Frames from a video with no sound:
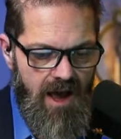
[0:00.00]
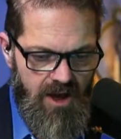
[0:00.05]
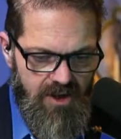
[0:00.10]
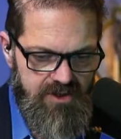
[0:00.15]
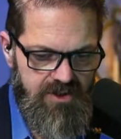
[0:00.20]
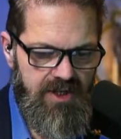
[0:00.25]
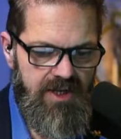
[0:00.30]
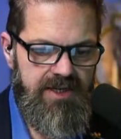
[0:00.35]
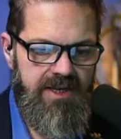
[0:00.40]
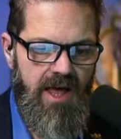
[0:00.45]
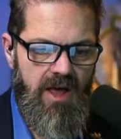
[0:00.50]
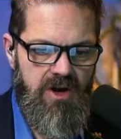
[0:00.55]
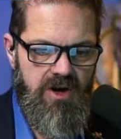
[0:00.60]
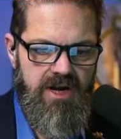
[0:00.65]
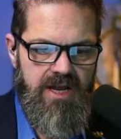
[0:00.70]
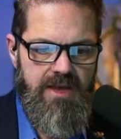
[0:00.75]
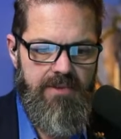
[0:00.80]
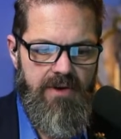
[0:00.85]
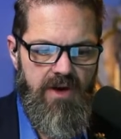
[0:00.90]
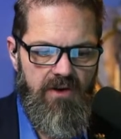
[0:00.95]
I'll send out
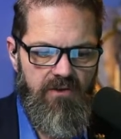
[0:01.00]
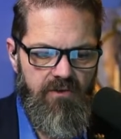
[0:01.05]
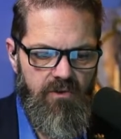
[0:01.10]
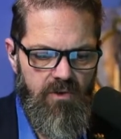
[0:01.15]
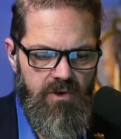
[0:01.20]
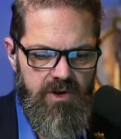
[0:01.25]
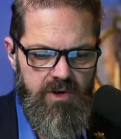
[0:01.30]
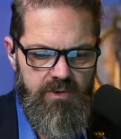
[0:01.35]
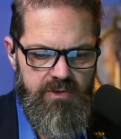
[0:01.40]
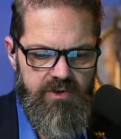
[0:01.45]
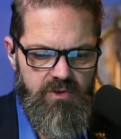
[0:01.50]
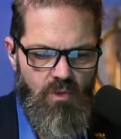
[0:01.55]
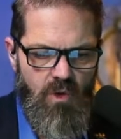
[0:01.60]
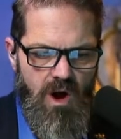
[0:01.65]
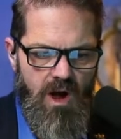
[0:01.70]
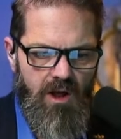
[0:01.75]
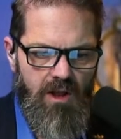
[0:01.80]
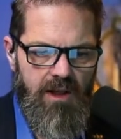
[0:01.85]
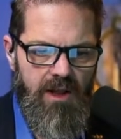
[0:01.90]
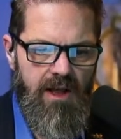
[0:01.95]
an email for you as
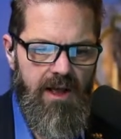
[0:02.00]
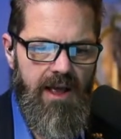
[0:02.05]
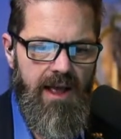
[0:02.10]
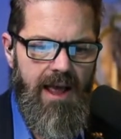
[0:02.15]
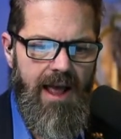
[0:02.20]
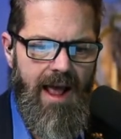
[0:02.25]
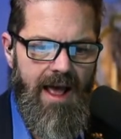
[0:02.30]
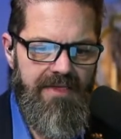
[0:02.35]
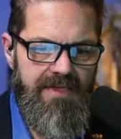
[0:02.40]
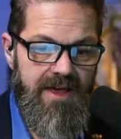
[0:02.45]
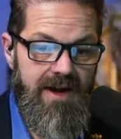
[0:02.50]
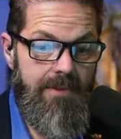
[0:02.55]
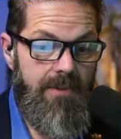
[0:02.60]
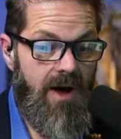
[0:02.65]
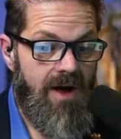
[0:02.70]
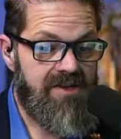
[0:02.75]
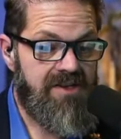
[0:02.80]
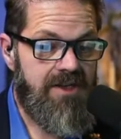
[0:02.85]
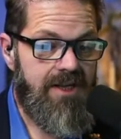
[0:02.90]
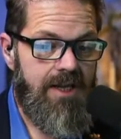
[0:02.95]
well. And then
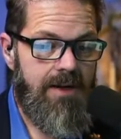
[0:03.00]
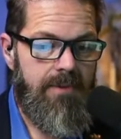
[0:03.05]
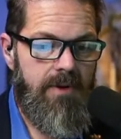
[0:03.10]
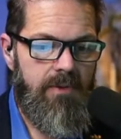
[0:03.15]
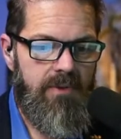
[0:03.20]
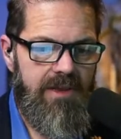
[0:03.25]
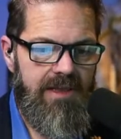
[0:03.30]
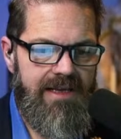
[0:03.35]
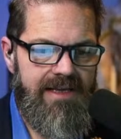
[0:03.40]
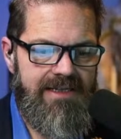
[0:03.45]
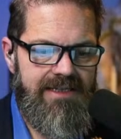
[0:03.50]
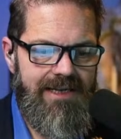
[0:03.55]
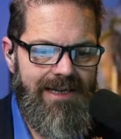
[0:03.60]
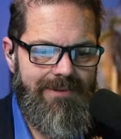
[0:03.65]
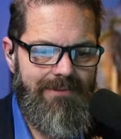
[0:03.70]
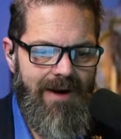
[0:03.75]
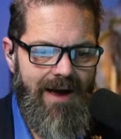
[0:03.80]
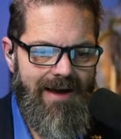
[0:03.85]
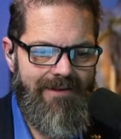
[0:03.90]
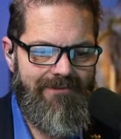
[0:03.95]
I'm also going to be
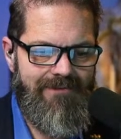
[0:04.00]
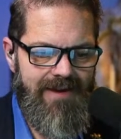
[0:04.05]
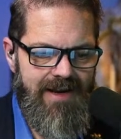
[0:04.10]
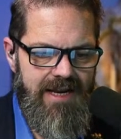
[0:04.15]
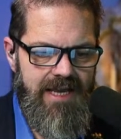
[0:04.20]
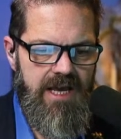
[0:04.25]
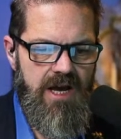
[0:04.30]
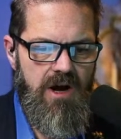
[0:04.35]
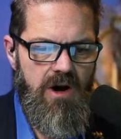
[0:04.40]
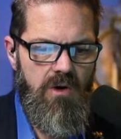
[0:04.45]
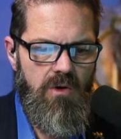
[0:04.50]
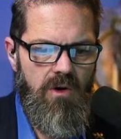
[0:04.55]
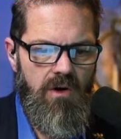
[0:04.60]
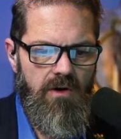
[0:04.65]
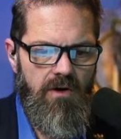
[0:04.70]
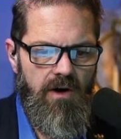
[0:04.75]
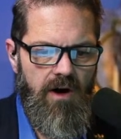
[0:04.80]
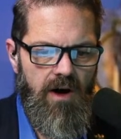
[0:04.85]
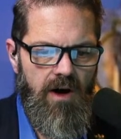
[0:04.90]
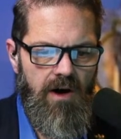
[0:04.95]
releasing my video
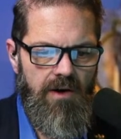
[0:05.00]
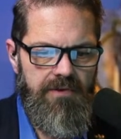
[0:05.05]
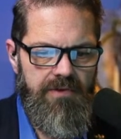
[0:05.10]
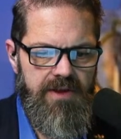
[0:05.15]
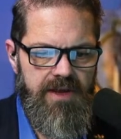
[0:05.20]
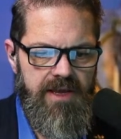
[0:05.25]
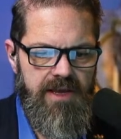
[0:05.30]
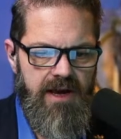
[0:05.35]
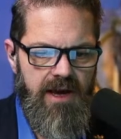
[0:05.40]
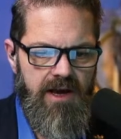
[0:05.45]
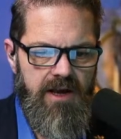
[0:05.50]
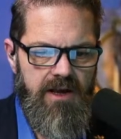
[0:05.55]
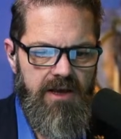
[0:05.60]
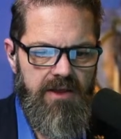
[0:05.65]
on the